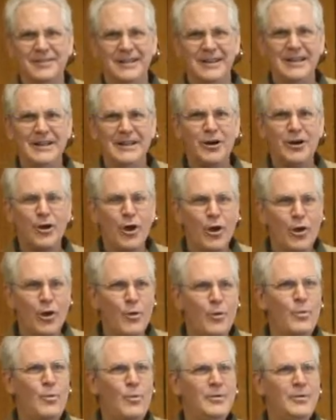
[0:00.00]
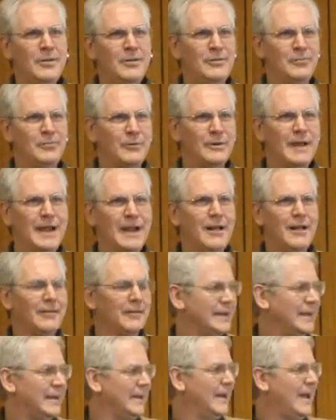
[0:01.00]
in our own
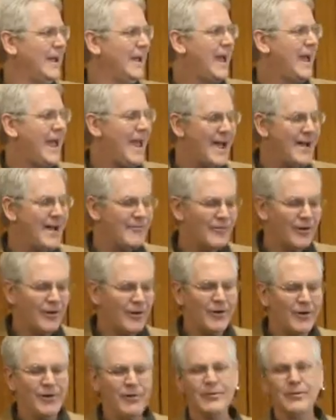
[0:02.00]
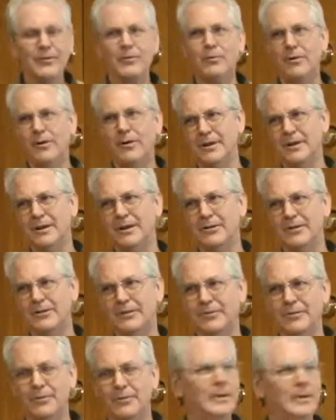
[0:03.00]
reality, have all the qualities
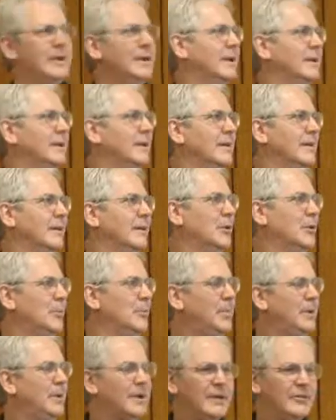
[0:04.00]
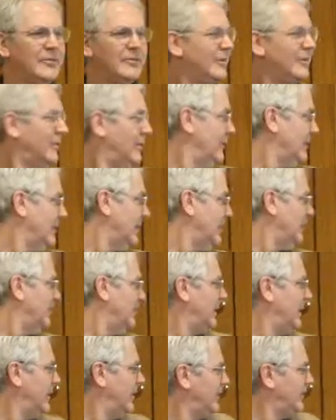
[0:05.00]
that we need. Because they're all there.
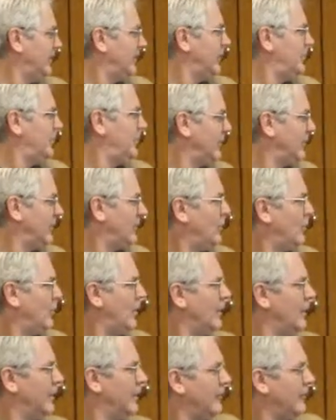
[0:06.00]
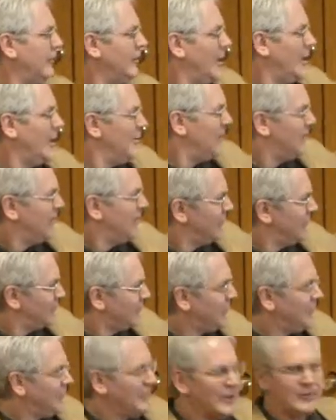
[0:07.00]
Because they're spiritual qualities, because they're
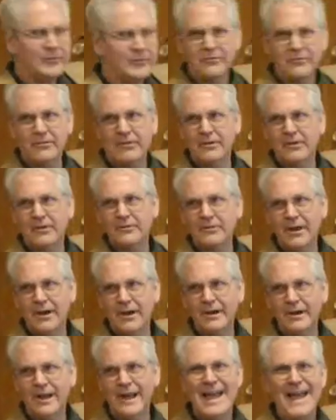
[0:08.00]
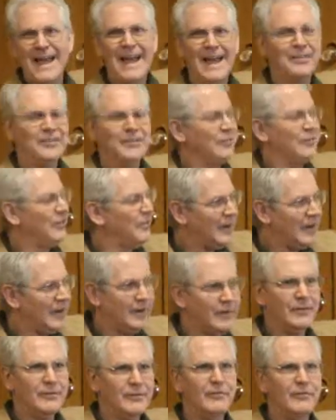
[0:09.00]
reflections of the divine, and they're
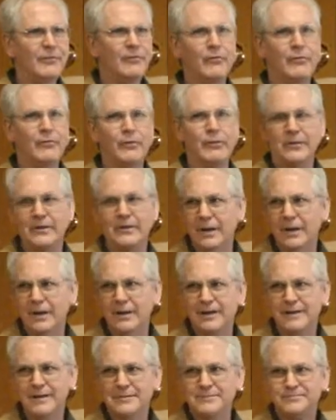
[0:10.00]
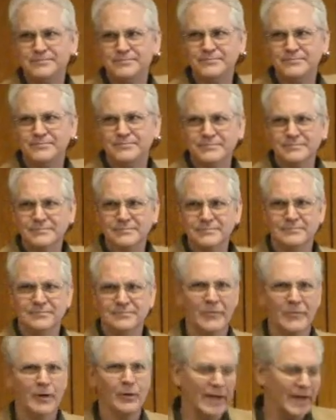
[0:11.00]
there for the taking.
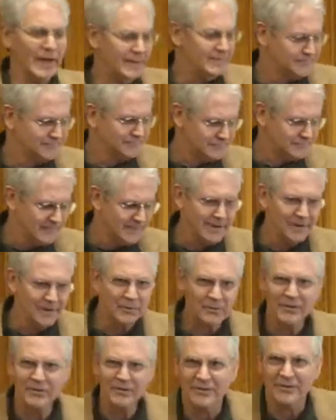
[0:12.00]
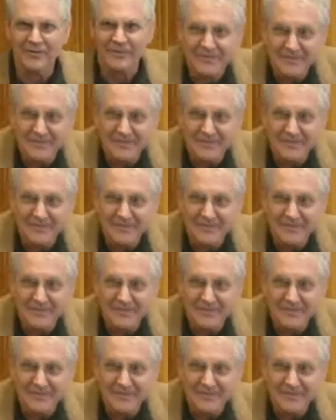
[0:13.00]
Okay. Any questions?